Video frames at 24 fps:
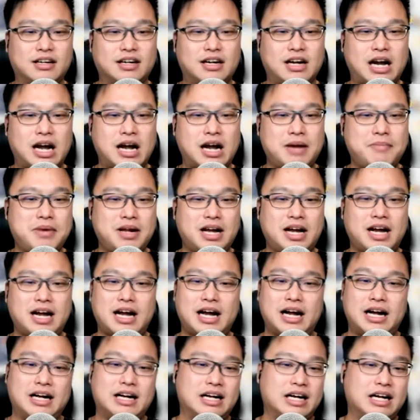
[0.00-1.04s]
I mean,
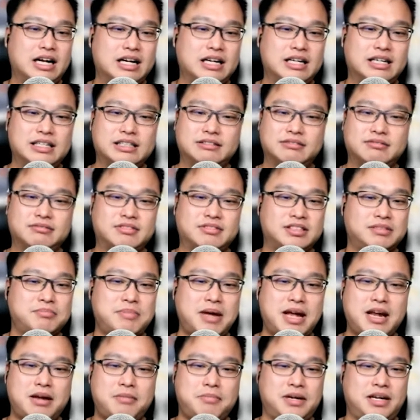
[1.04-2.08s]

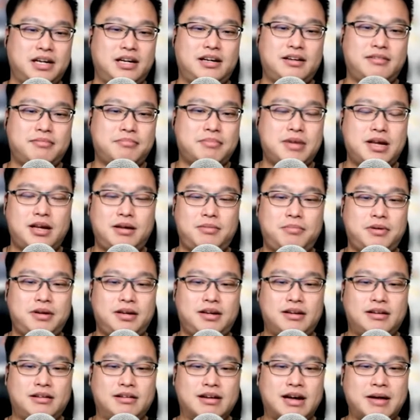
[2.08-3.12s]

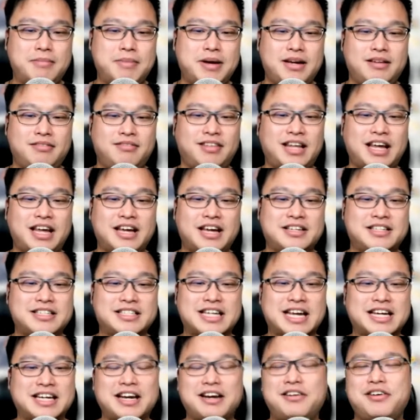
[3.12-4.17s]
maybe. I mean, they
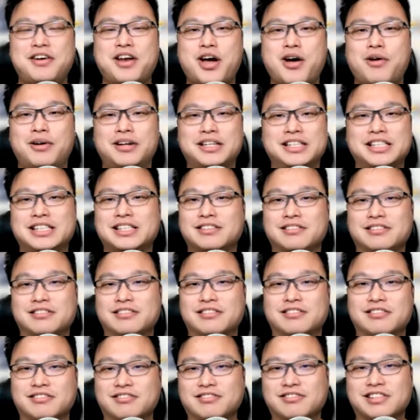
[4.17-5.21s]
didn't know
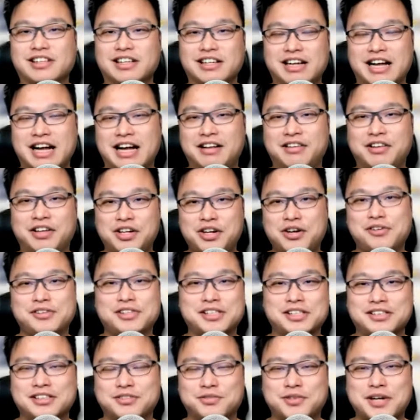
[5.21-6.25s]
until the
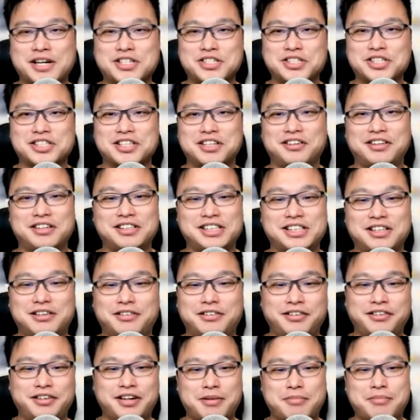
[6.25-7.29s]
users registered the serial
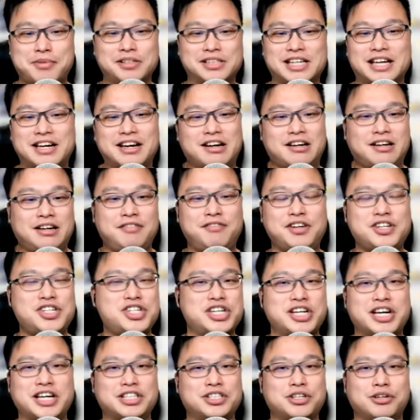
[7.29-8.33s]
numbers, and then
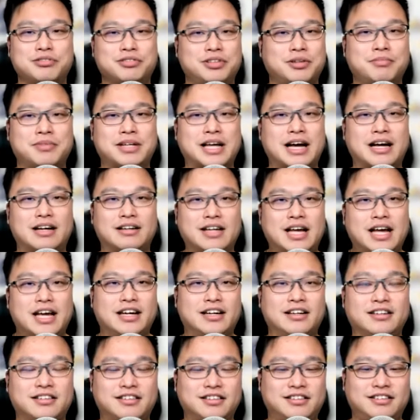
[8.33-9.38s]
EVGA told them that,
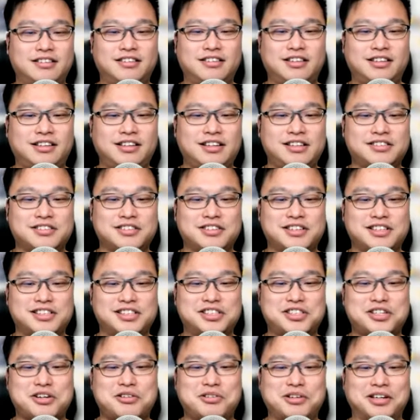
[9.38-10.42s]
hey, these are
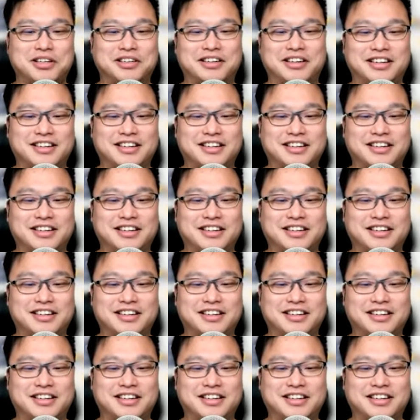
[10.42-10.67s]
stolen.